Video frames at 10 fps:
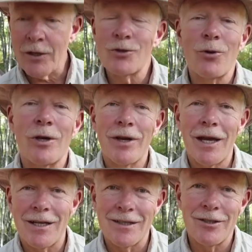So
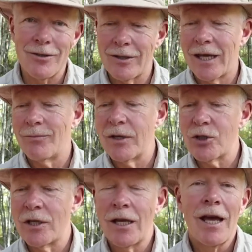again, a little
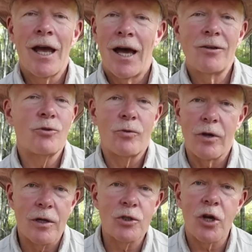admission. I don't do a
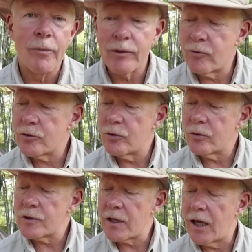lot of chopping with
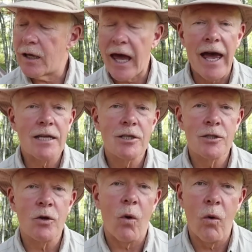tools, uh,
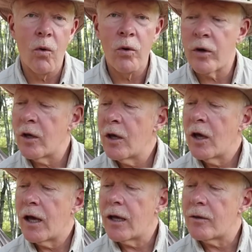axes or
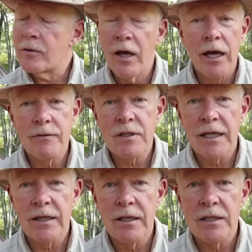uh, knives
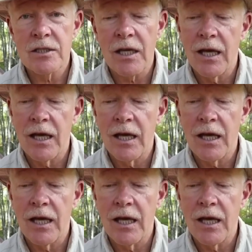like this.